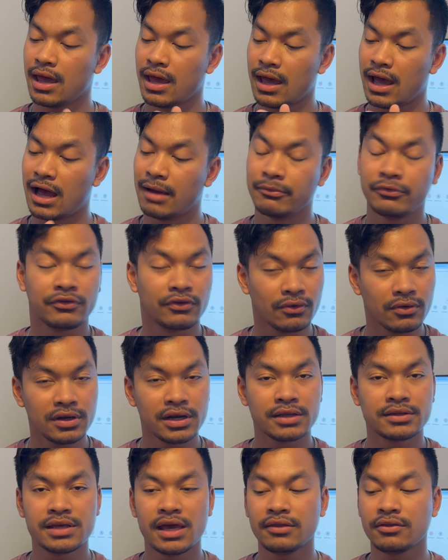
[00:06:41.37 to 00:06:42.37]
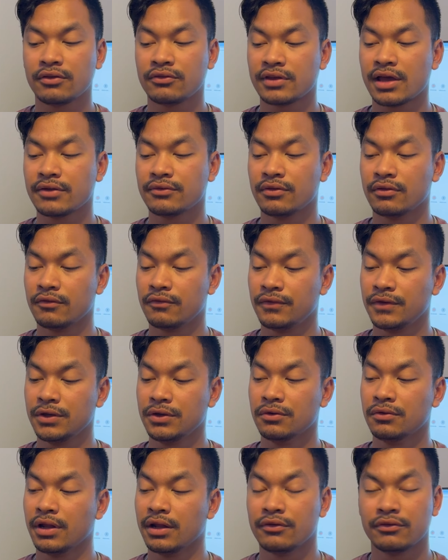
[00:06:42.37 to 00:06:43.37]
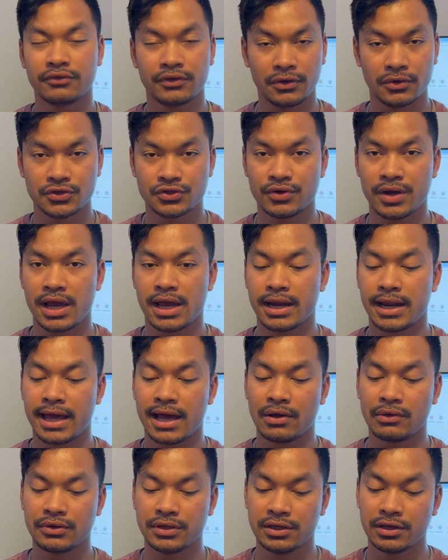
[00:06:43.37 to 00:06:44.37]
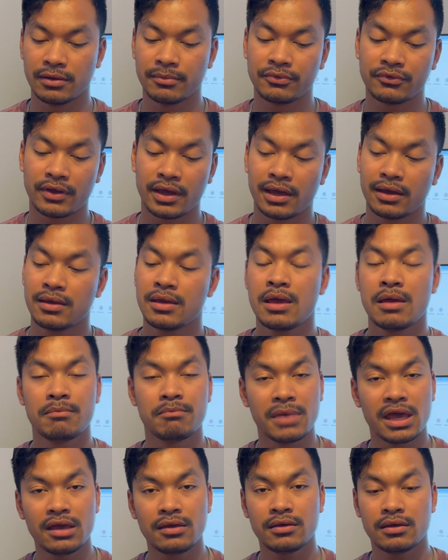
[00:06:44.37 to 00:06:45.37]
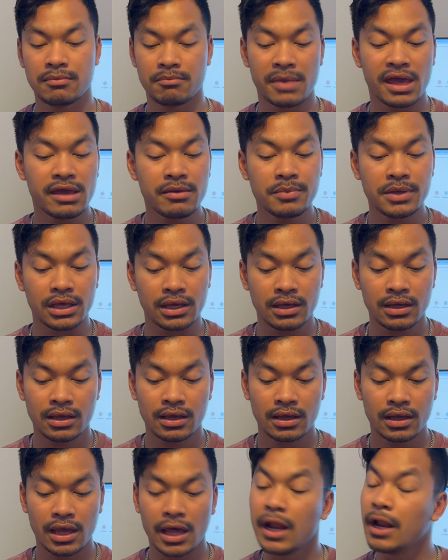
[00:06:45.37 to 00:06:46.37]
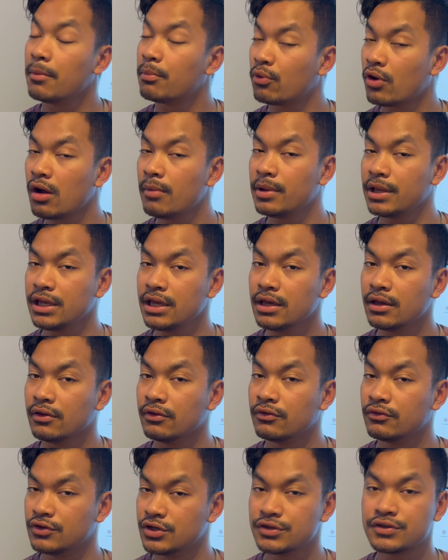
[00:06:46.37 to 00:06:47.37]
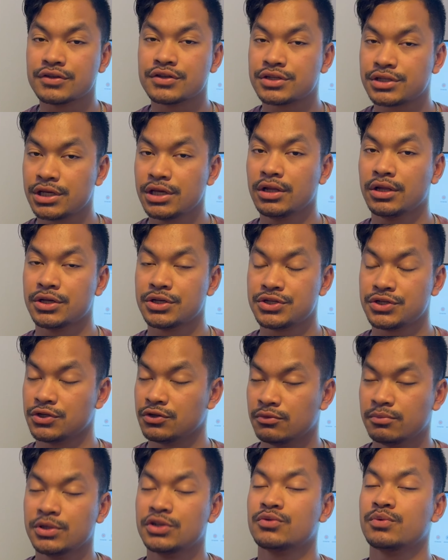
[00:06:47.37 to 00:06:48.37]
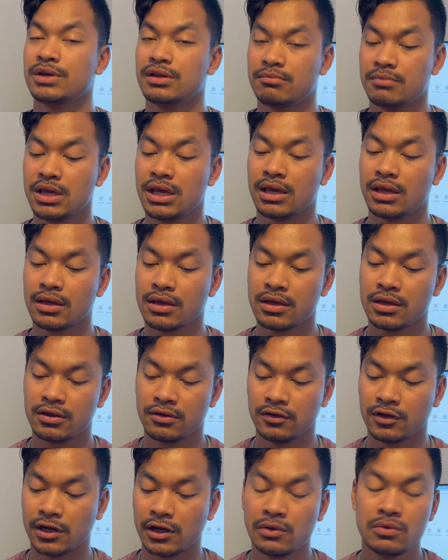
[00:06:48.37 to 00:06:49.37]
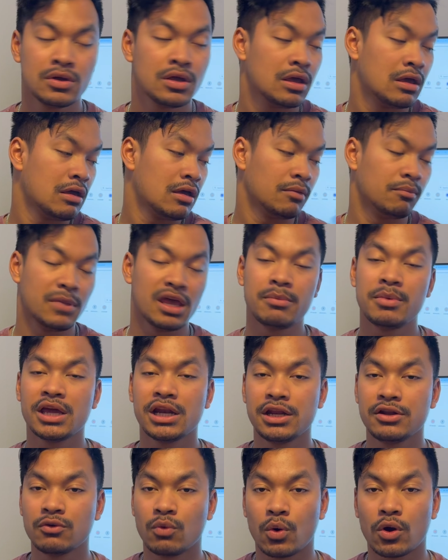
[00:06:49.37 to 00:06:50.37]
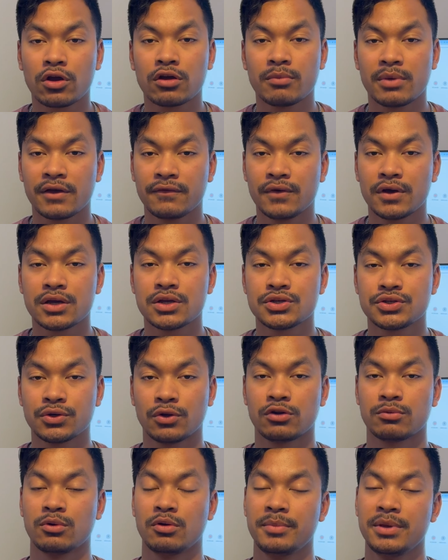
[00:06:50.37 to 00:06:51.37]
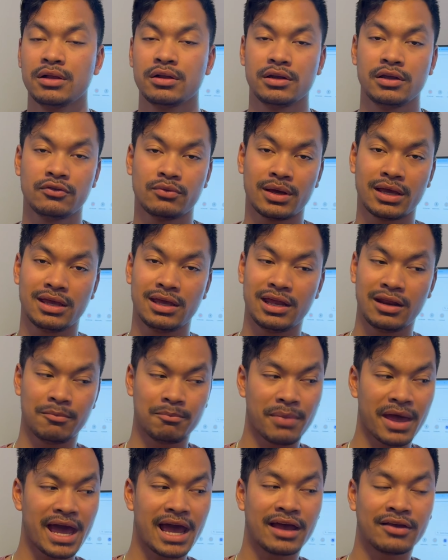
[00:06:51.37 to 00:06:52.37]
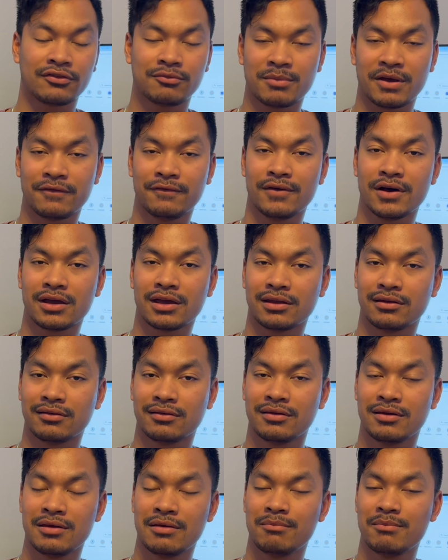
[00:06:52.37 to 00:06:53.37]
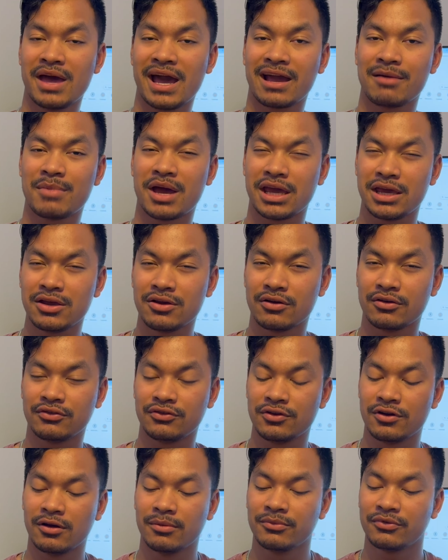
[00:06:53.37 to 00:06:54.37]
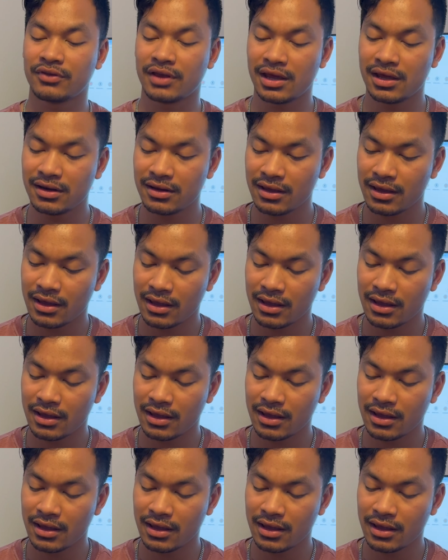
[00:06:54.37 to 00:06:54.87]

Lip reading: I'm still going to take this out to the field and still try it out, you know what I'm saying? Maybe, and it probably is, just a skill issue between me, you know? Maybe I need to work on my fucking shoulder mobility so I can get it past my fucking back of my ears, you know what I'm saying?